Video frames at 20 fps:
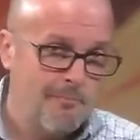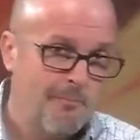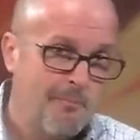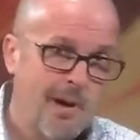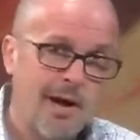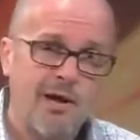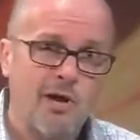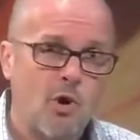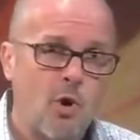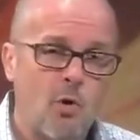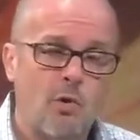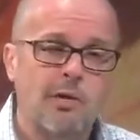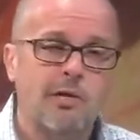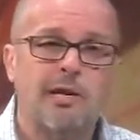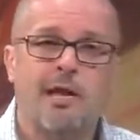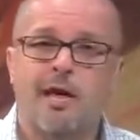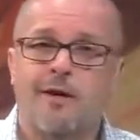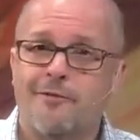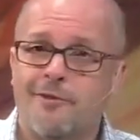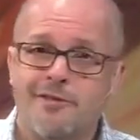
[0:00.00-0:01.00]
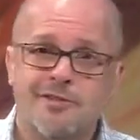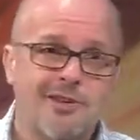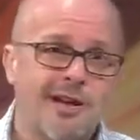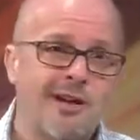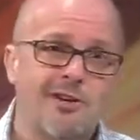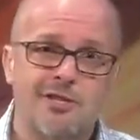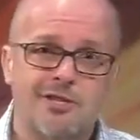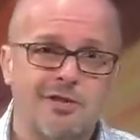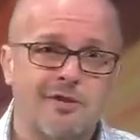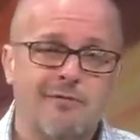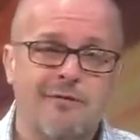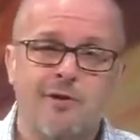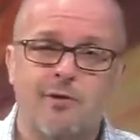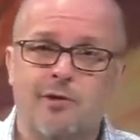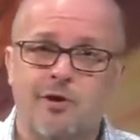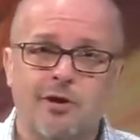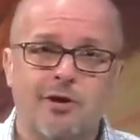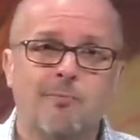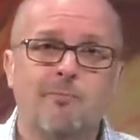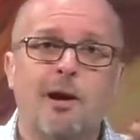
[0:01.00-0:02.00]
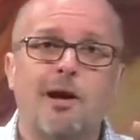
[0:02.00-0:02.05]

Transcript: My goal in life is not just to feel good.